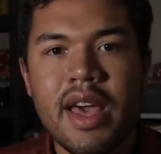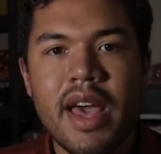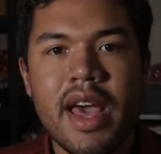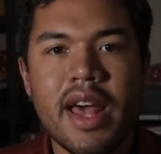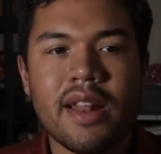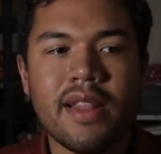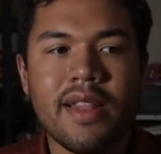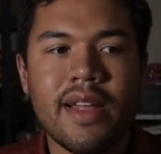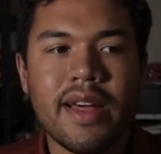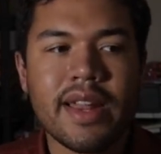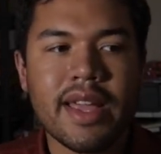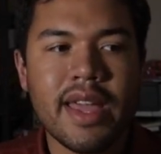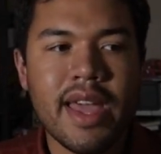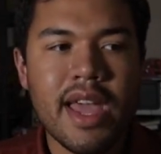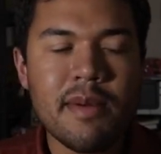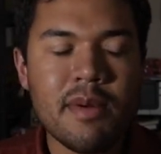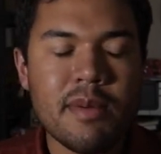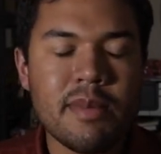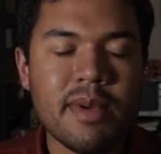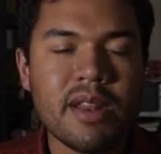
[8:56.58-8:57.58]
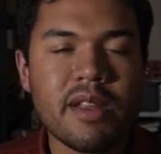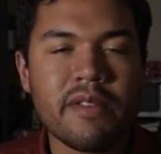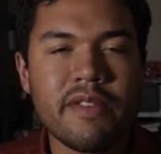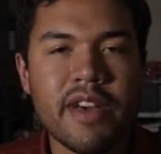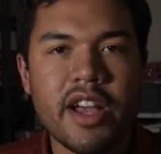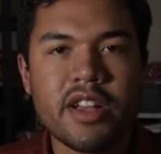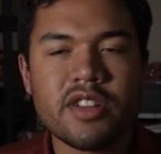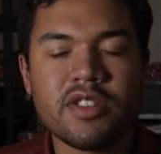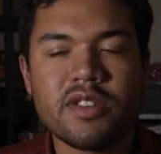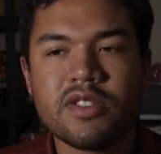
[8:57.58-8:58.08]
And a lot of camera
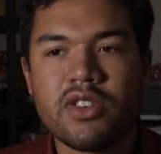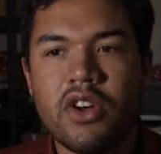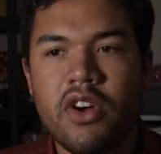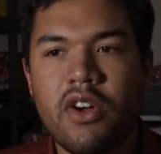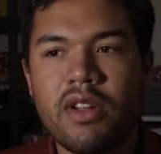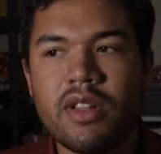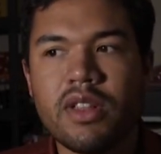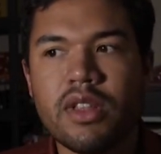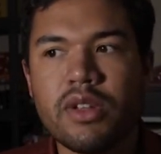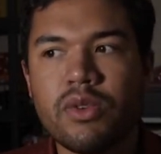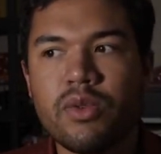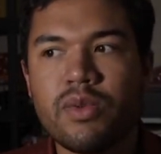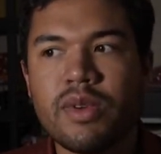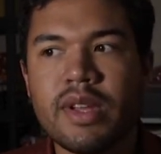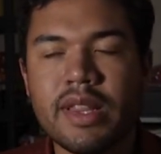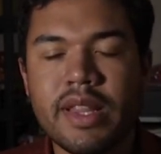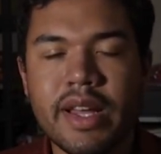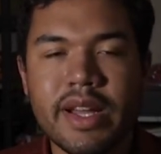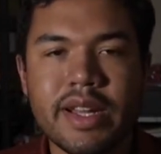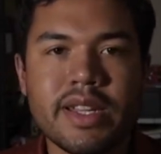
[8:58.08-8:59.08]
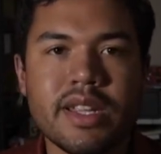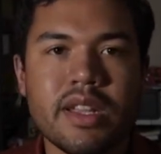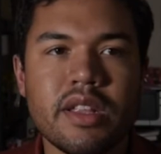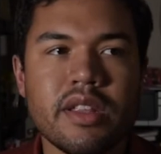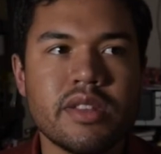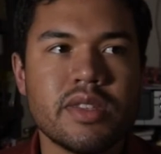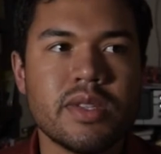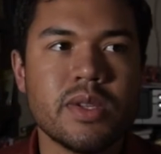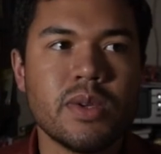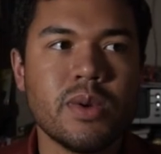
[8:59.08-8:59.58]
manufacturers are a little
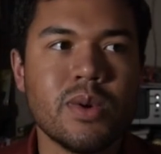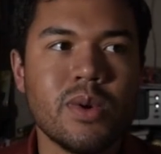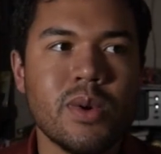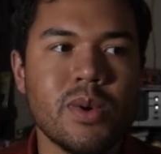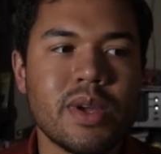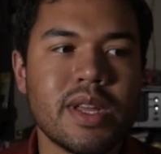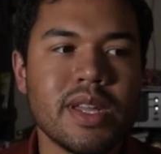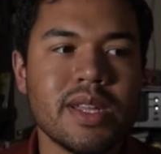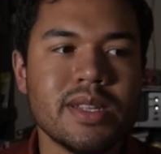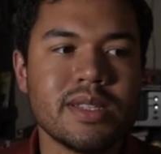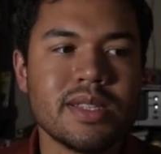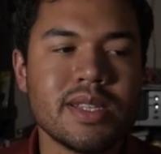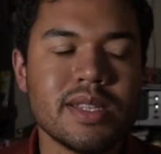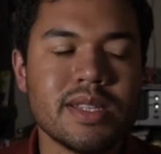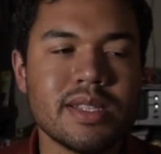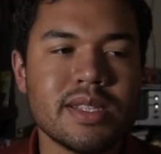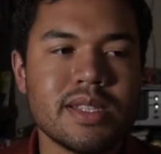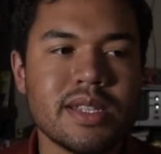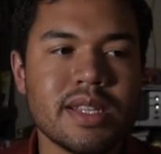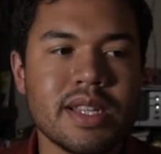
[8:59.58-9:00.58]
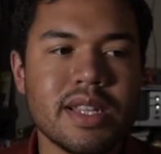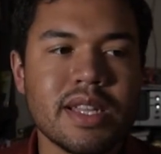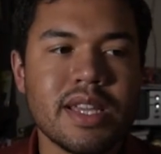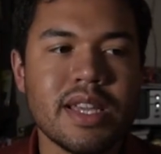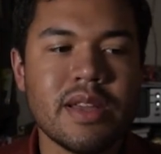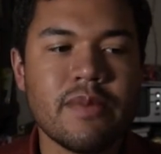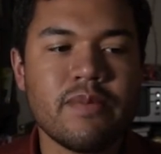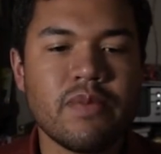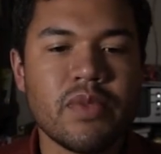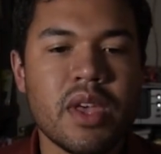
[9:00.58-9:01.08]
reluctant to
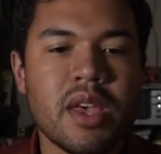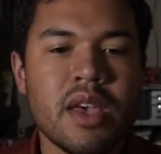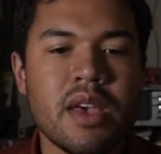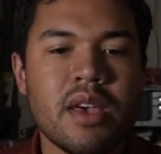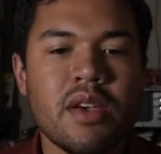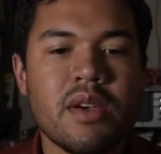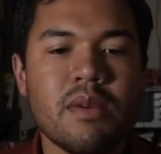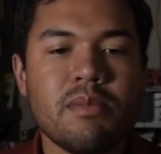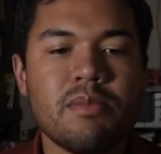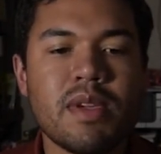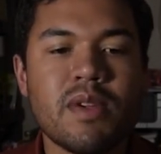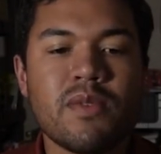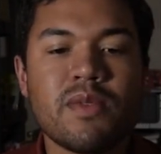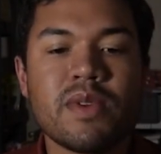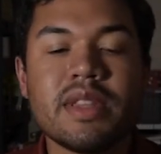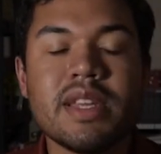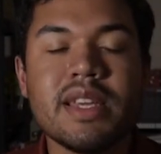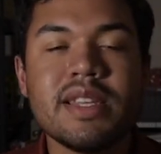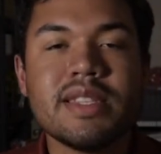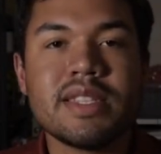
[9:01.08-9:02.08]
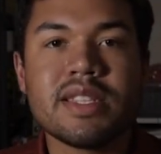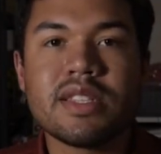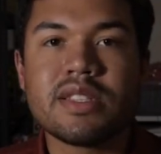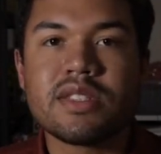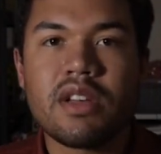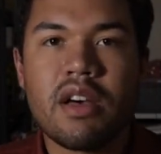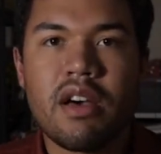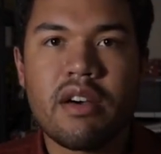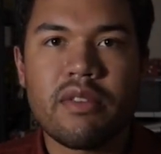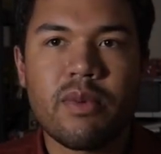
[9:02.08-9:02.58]
consistently be releasing
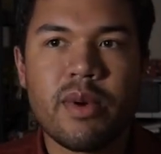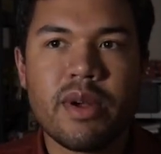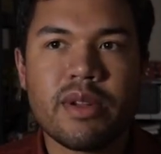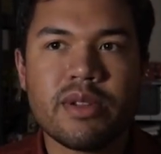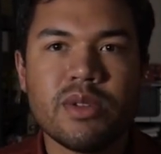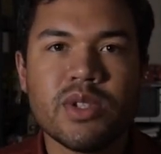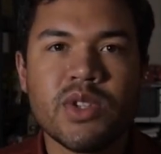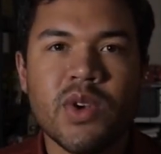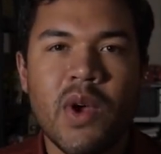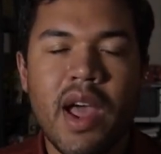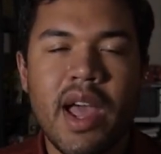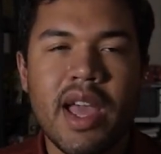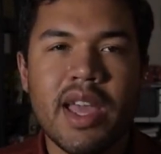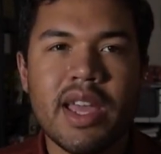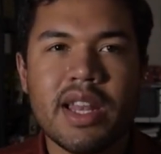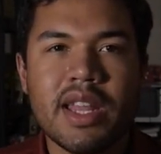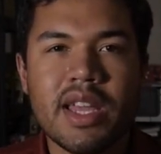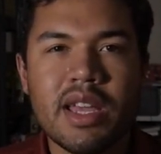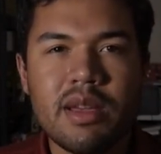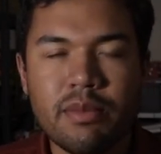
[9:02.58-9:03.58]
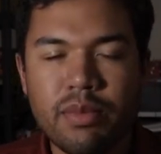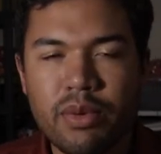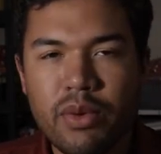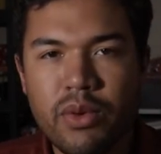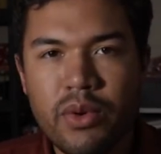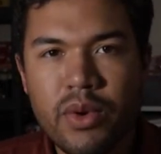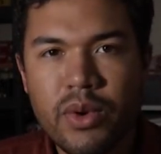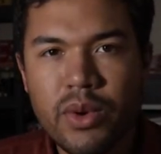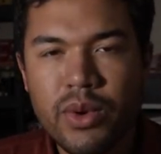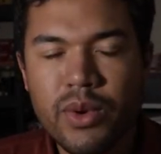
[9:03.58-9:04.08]
software to try and
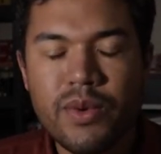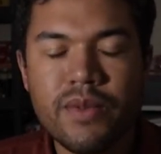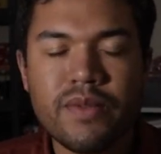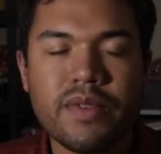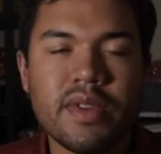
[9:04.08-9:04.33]
improve